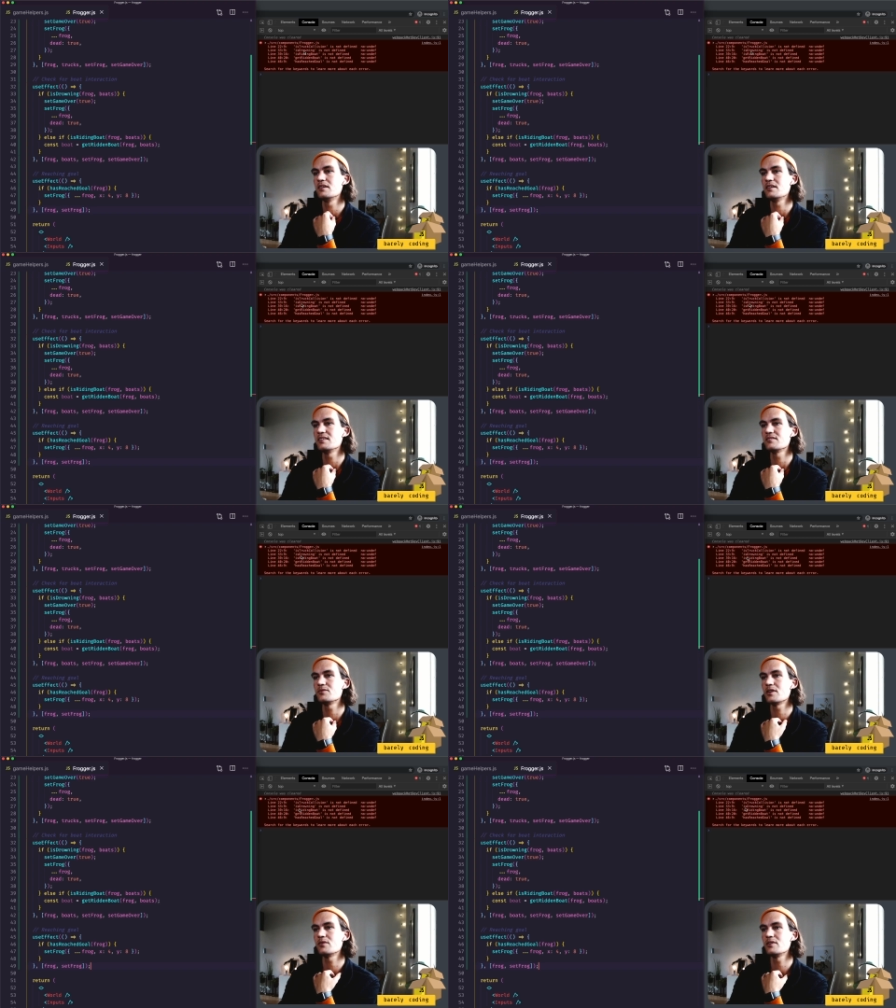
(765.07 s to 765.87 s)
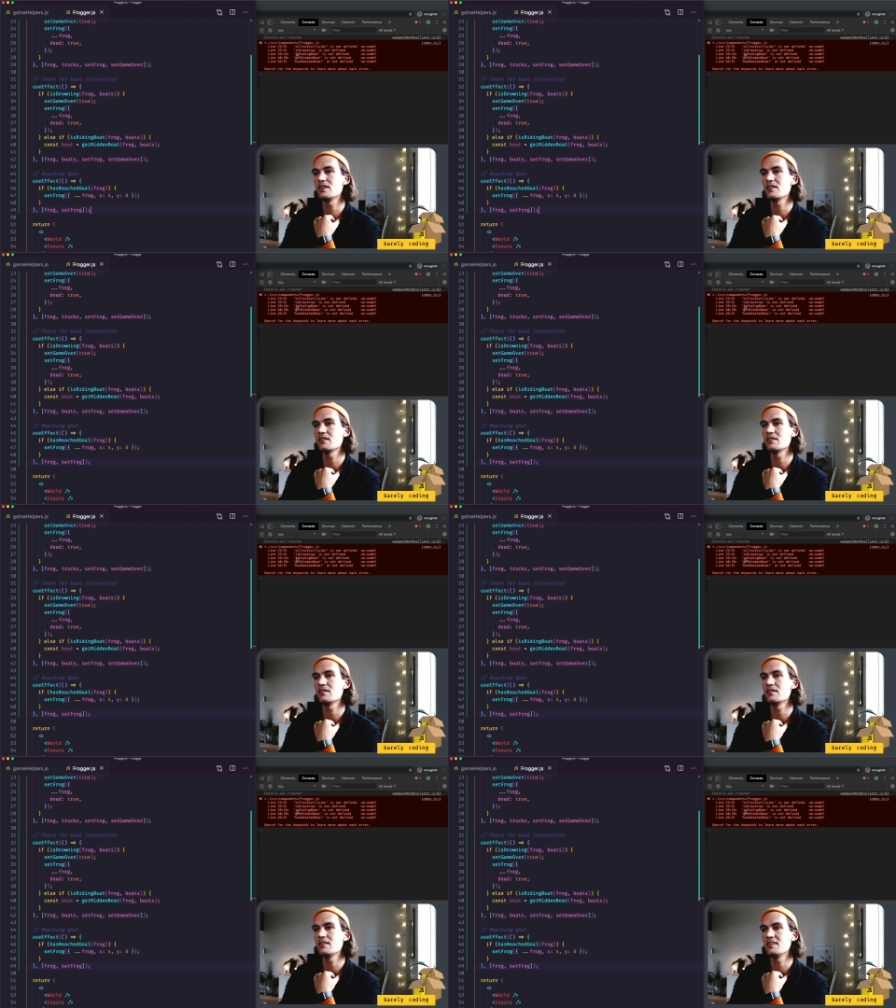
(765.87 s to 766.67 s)
is drowning,
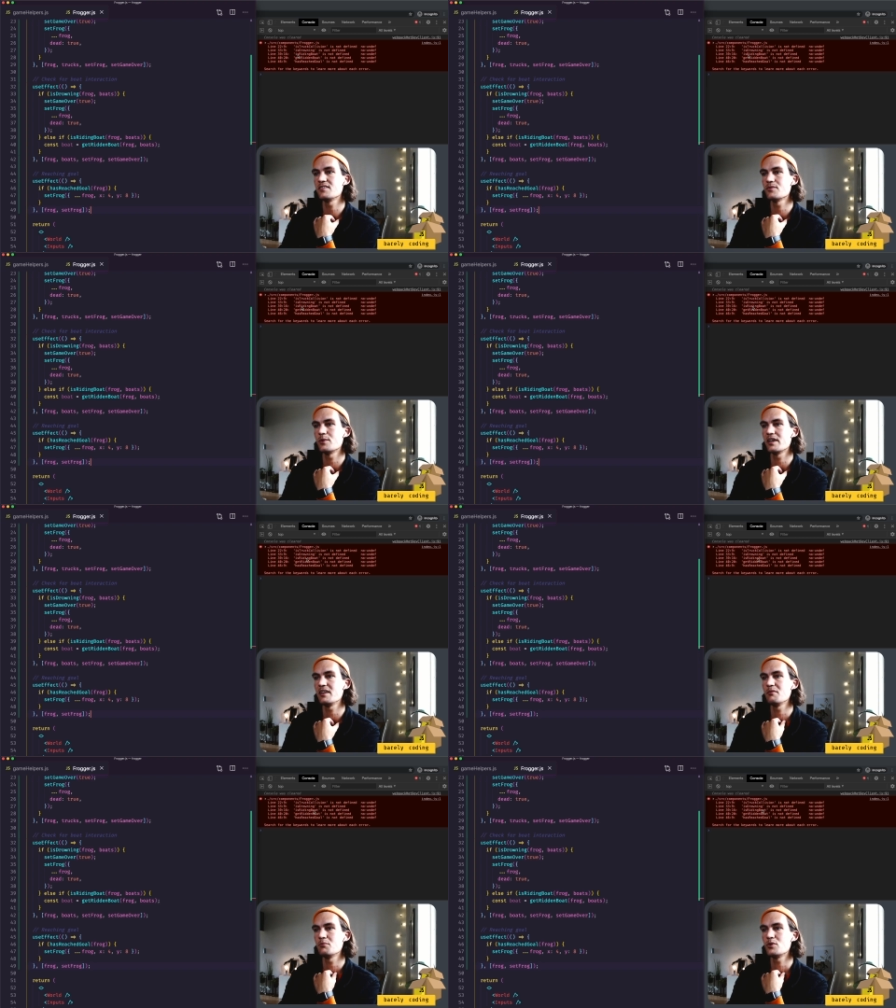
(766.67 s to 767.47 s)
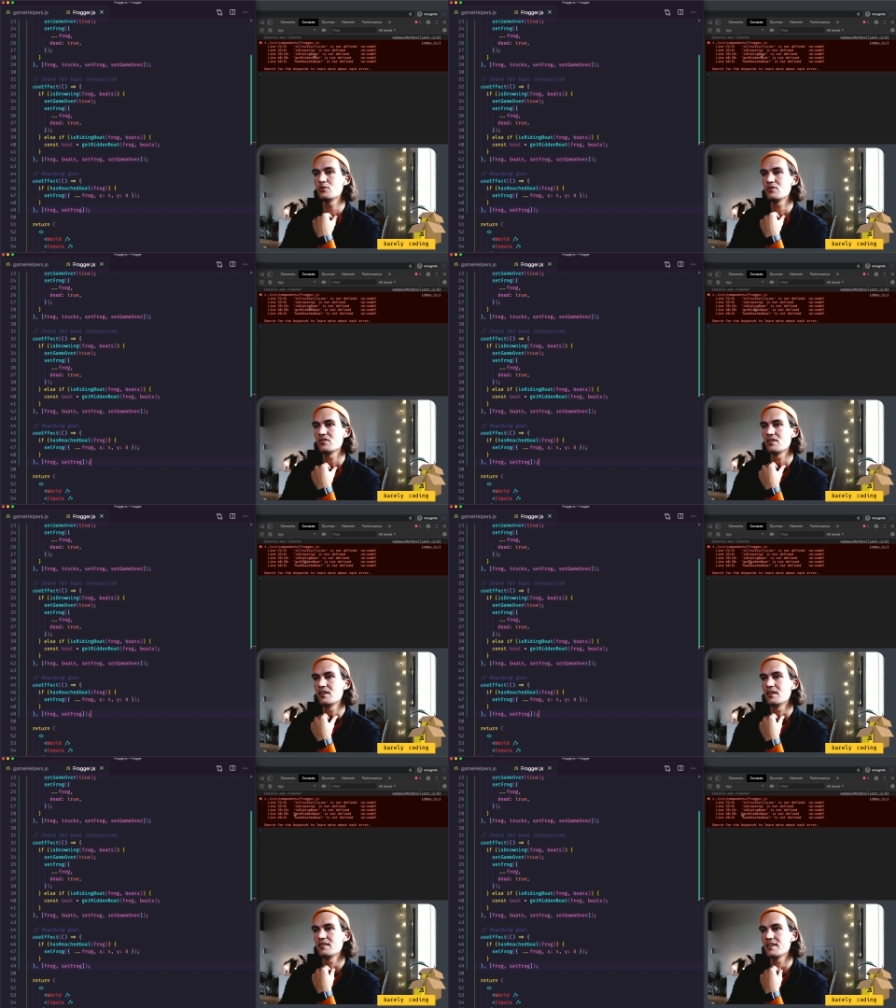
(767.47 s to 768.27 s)
is riding boat,
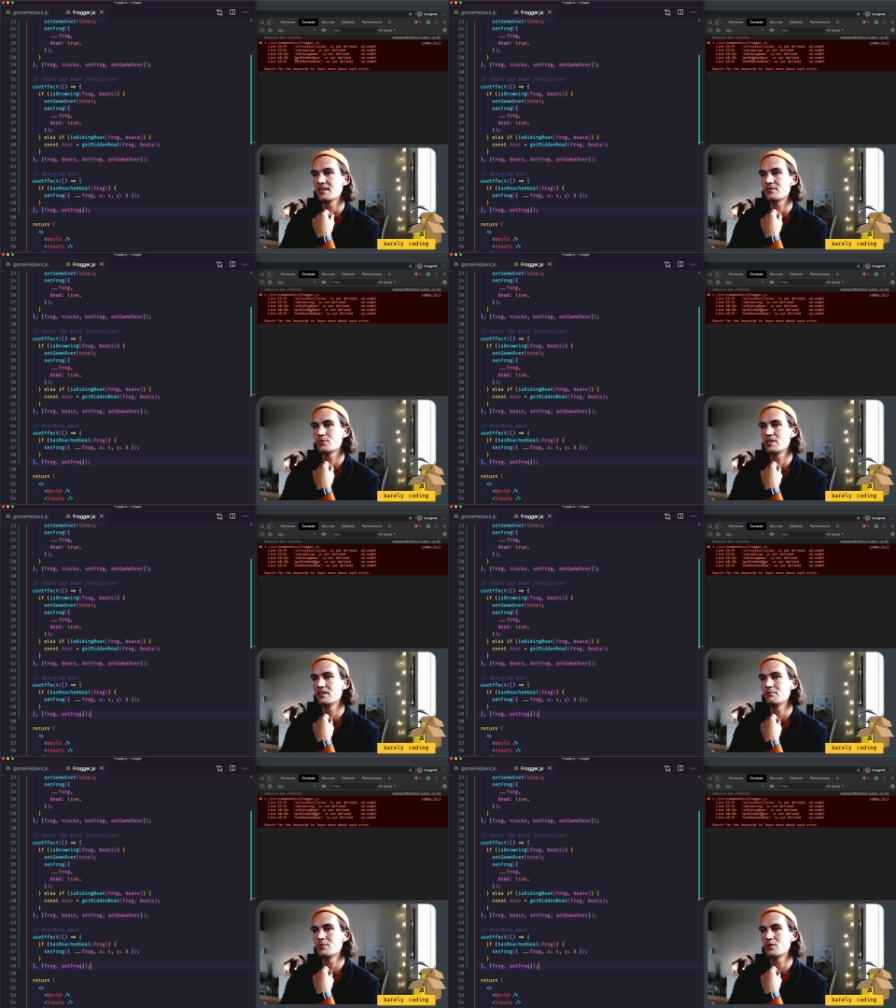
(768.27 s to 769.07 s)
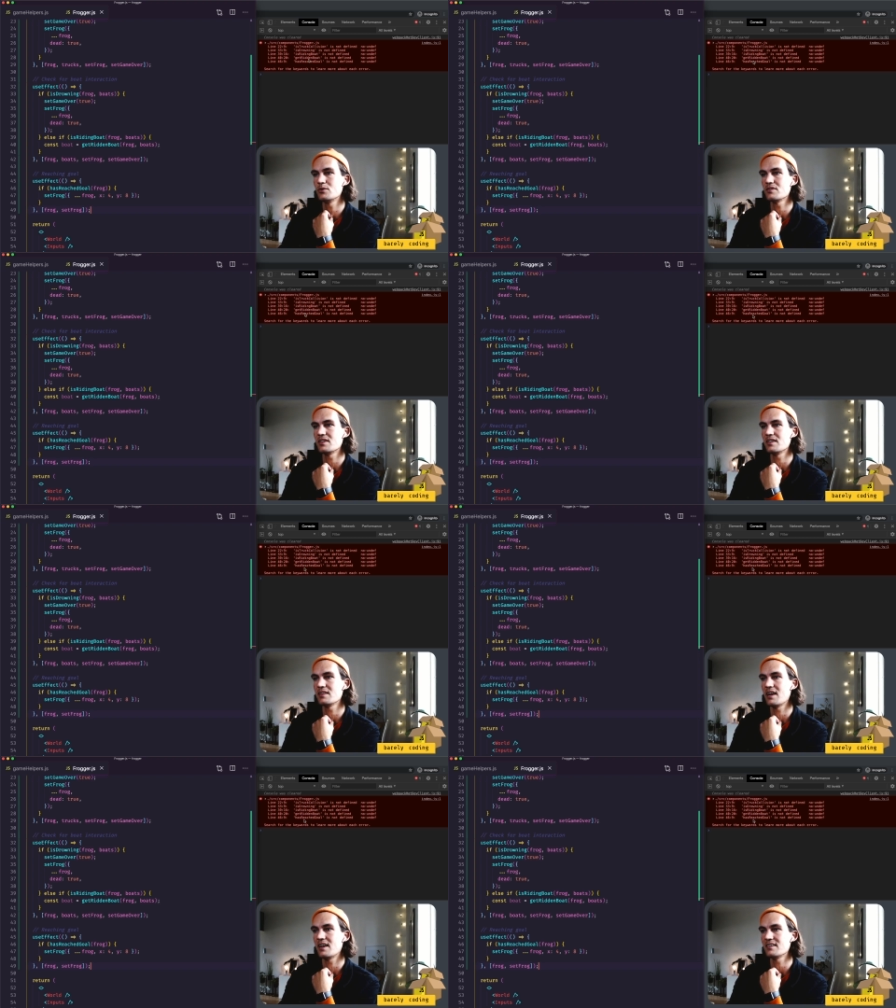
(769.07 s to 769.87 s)
get ridden boat, and
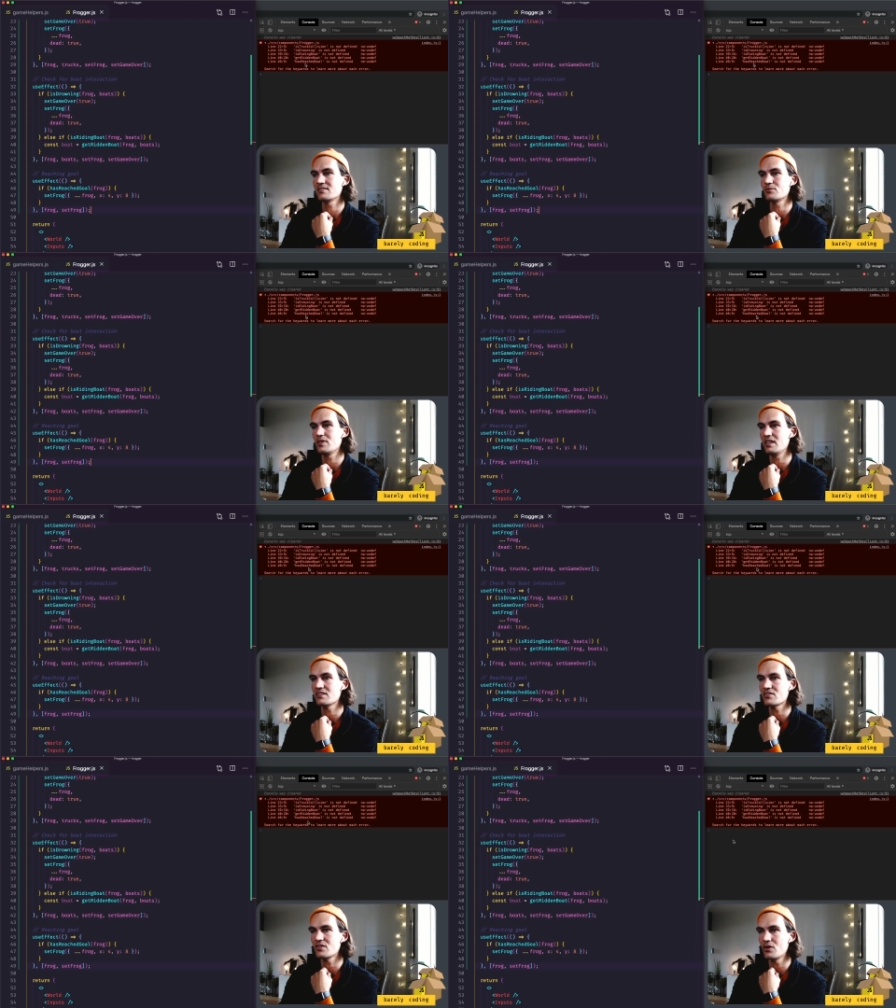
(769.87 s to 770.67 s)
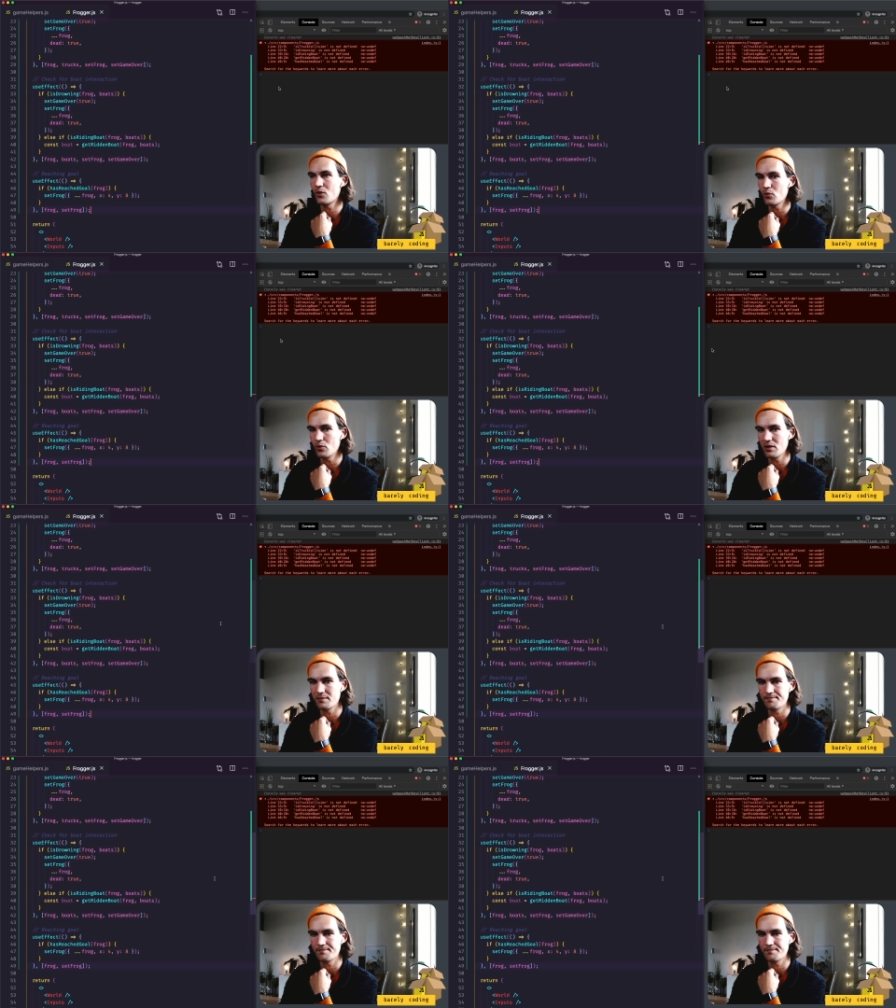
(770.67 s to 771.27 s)
has reached goal.